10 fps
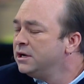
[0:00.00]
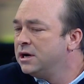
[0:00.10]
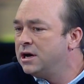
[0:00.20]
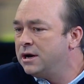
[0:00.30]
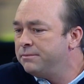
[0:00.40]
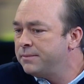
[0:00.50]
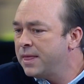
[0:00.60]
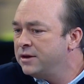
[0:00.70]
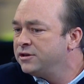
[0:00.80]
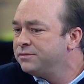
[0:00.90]

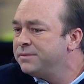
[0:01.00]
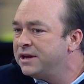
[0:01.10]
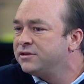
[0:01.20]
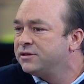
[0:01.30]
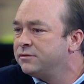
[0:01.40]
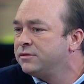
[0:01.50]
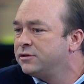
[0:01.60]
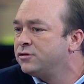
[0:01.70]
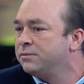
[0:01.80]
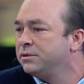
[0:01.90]
and just makes
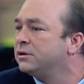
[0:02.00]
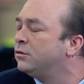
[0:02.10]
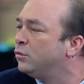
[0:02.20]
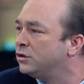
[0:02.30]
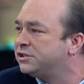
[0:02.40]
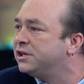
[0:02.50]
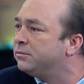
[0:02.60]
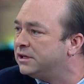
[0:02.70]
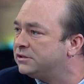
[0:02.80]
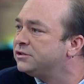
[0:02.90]
the trip a little more
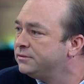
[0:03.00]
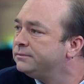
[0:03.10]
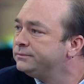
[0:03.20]
seamless.